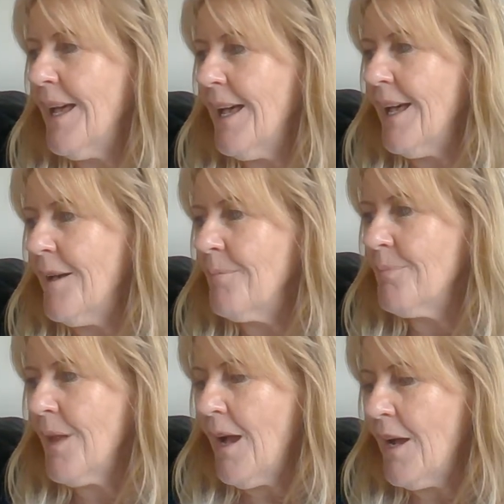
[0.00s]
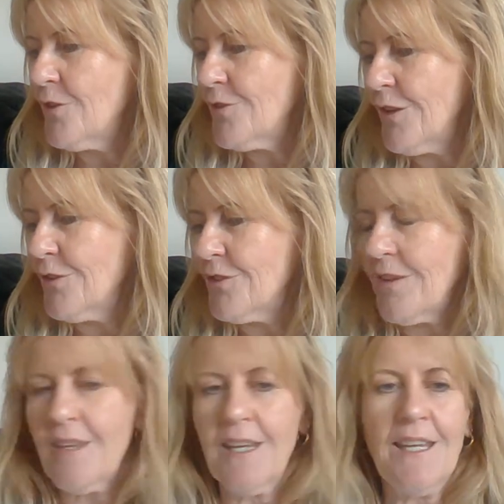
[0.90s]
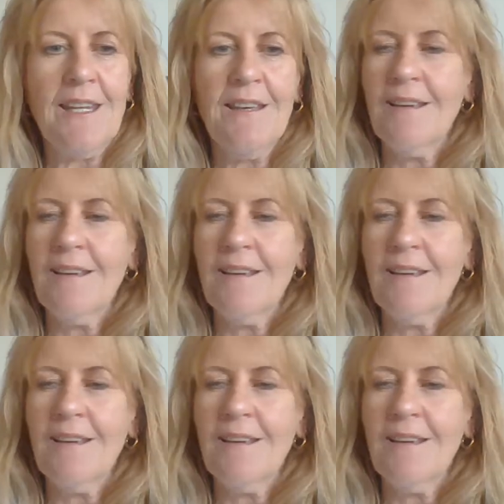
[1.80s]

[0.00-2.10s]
I also looked at the